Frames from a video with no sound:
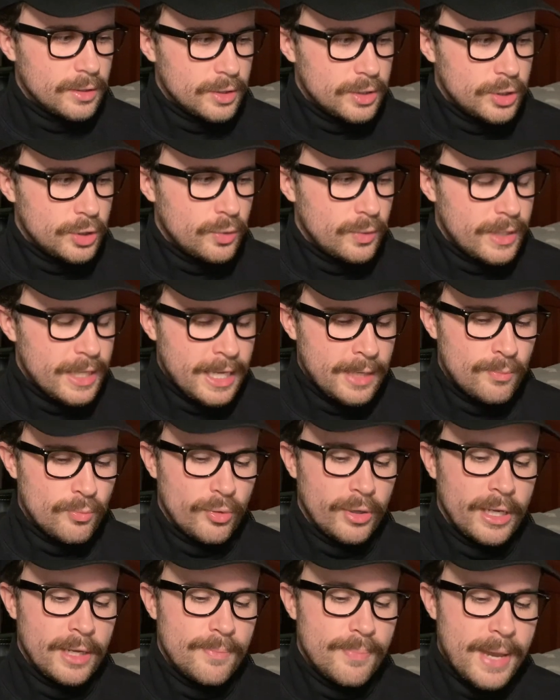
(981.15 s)
to then
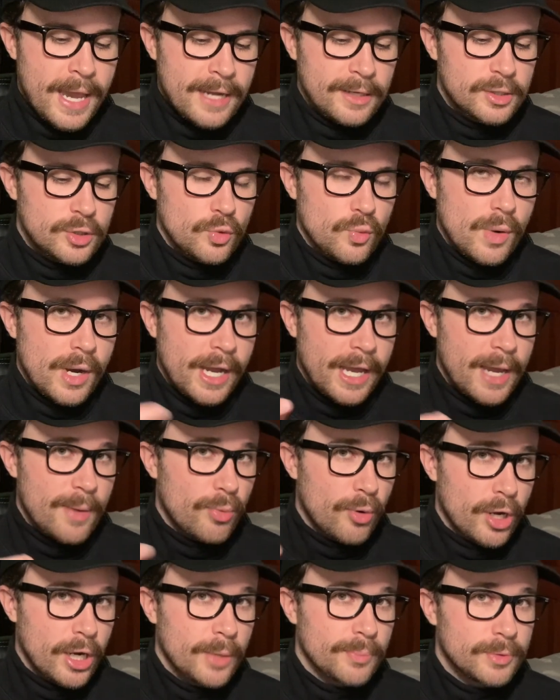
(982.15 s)
bring it back to why I
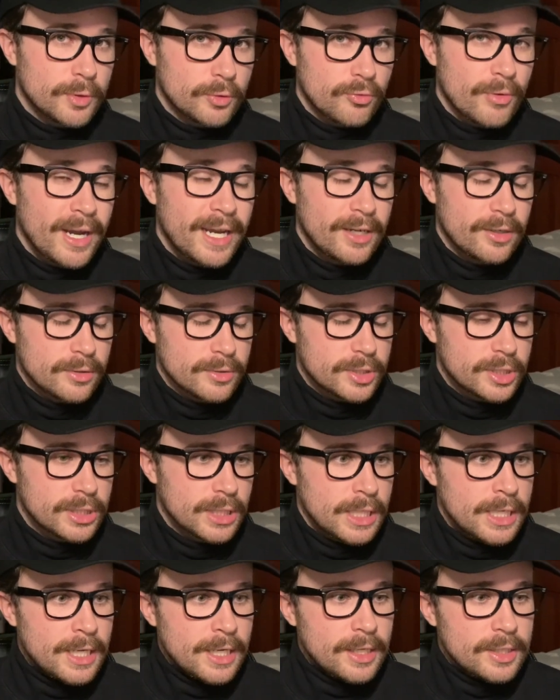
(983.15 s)
brought up the writers.
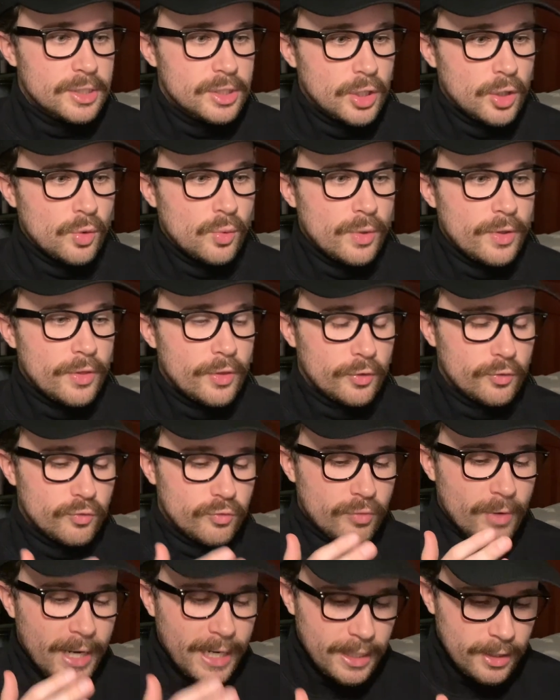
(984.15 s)
So the
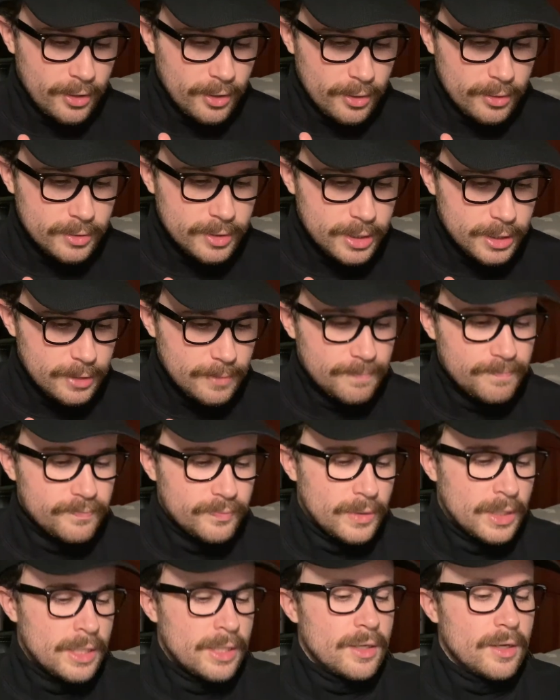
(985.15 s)
writers
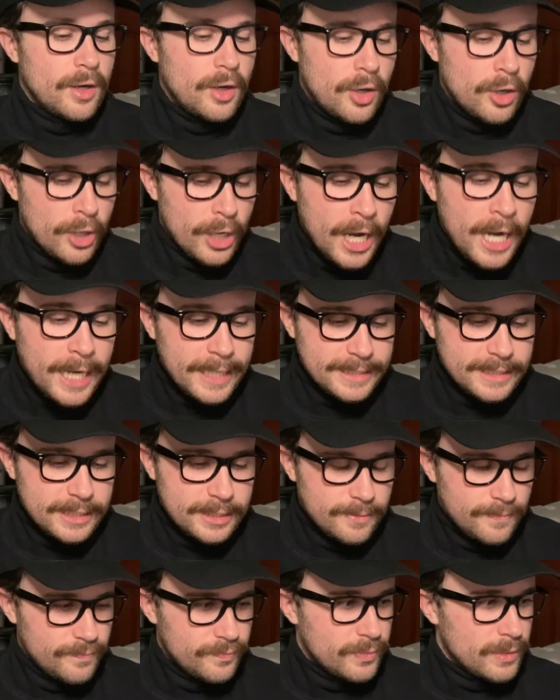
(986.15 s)
are
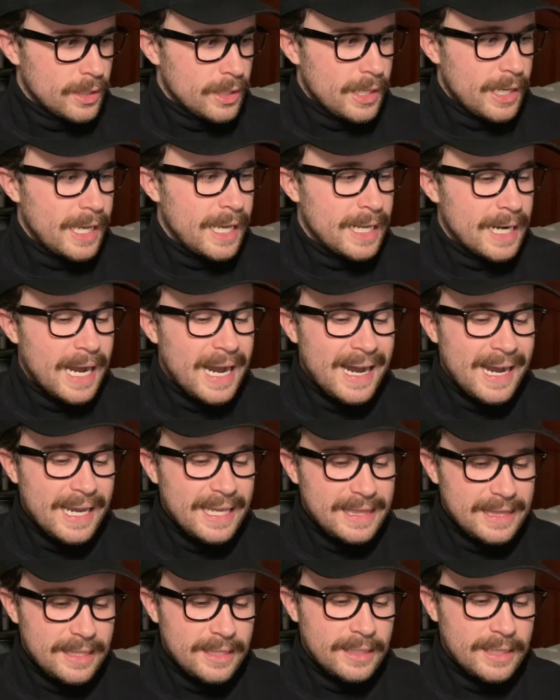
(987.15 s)
us, and I
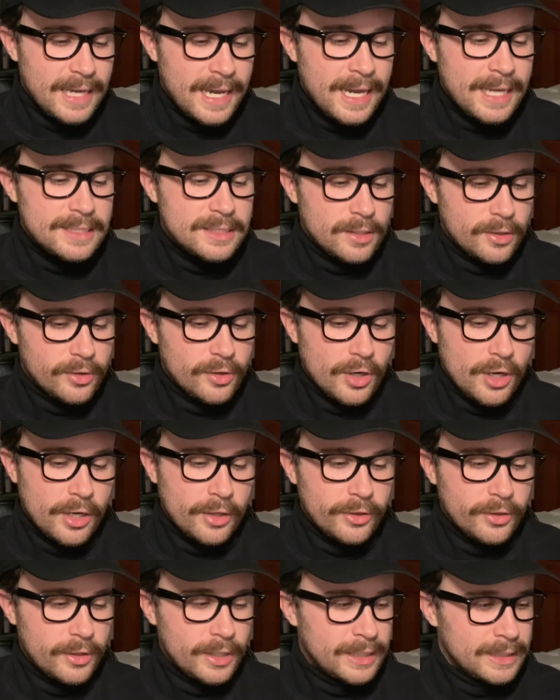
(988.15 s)
think
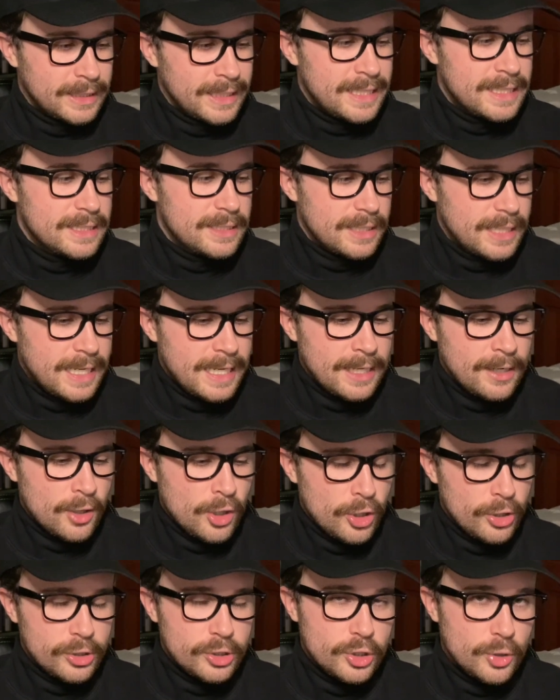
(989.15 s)
Azathoth, at least in
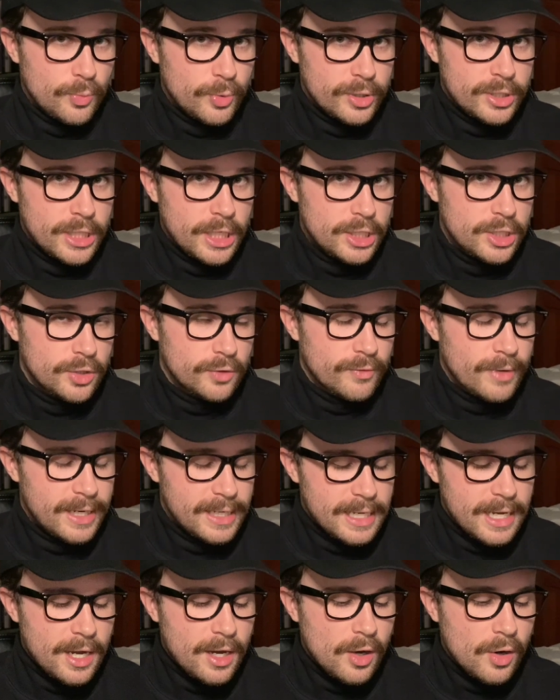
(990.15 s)
our interpretation right
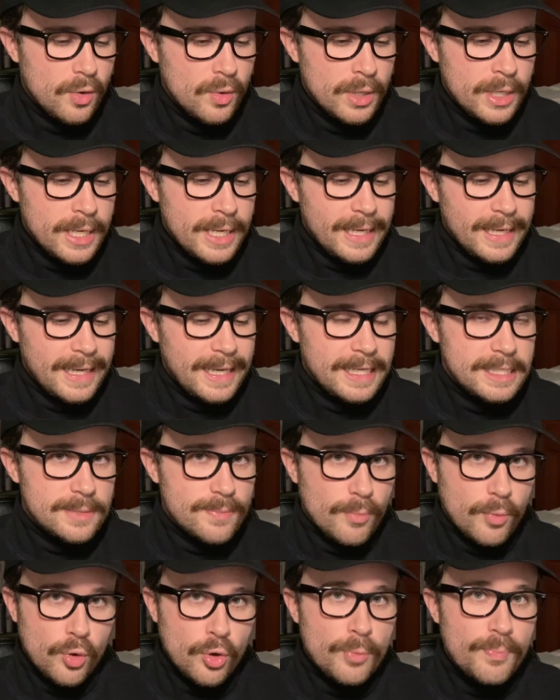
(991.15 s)
now, is
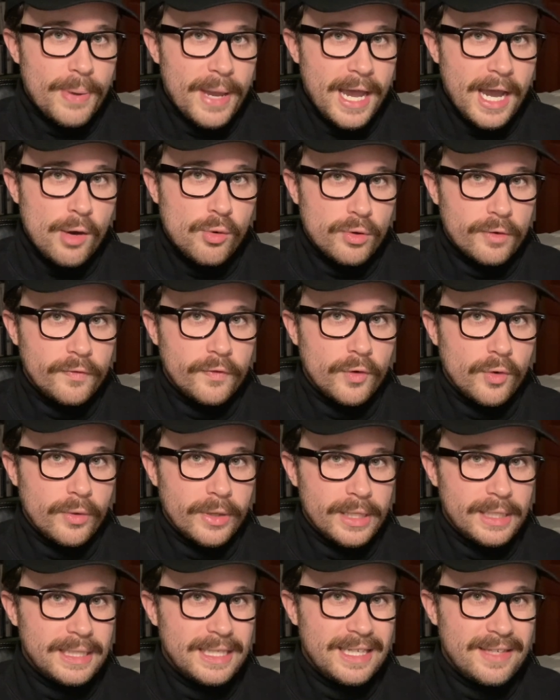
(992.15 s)
more powerful
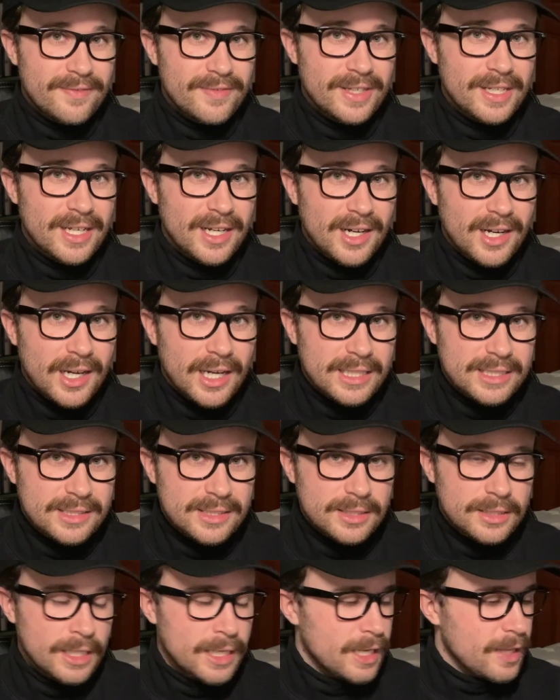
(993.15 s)
than even
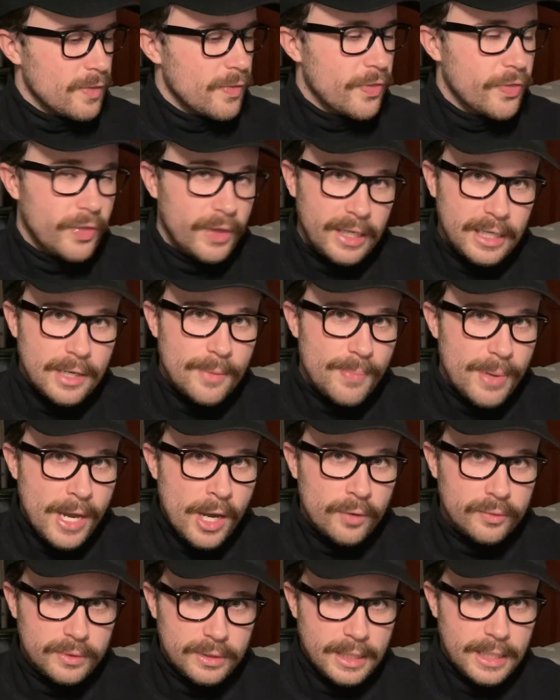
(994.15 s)
us. Think
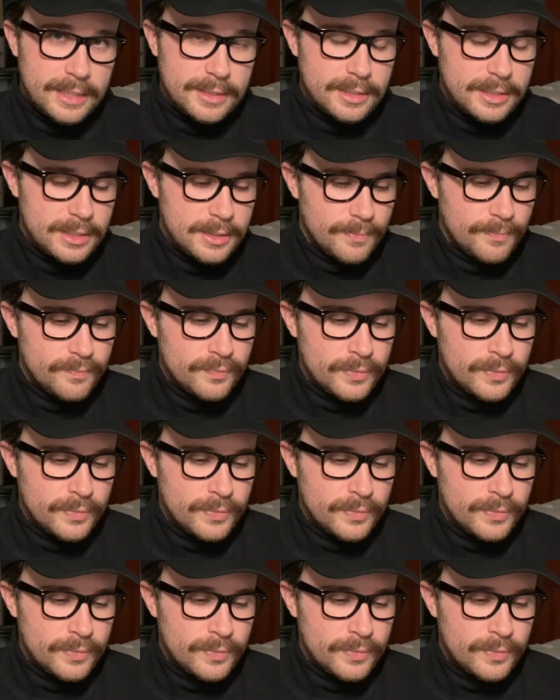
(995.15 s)
about this.